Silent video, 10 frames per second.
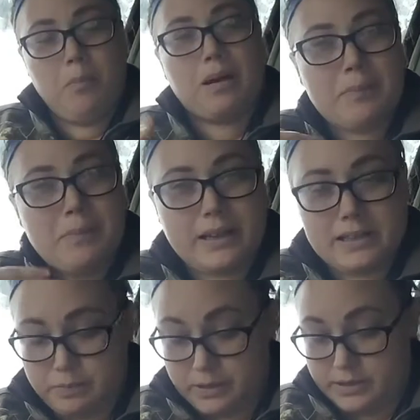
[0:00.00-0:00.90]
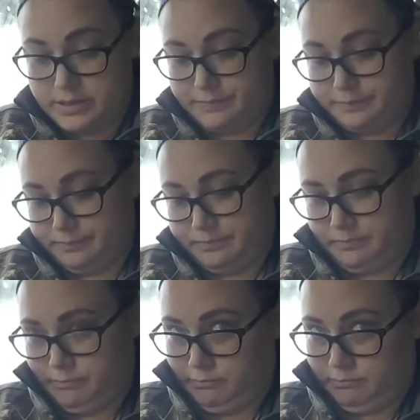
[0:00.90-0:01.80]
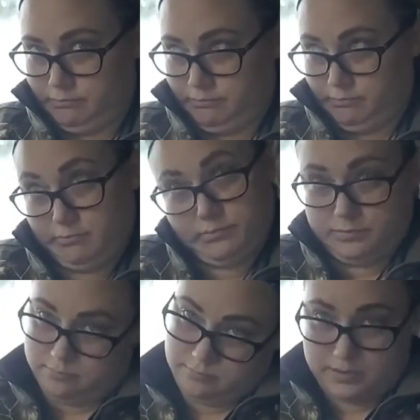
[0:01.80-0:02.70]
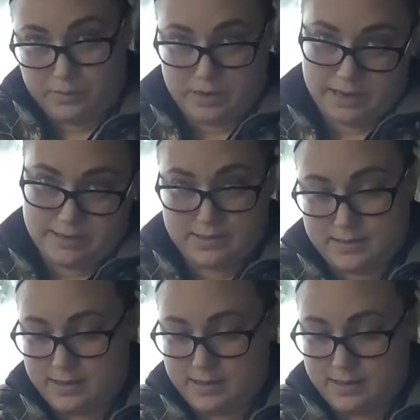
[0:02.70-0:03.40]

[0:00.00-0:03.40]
But I'm a nice person. Some days.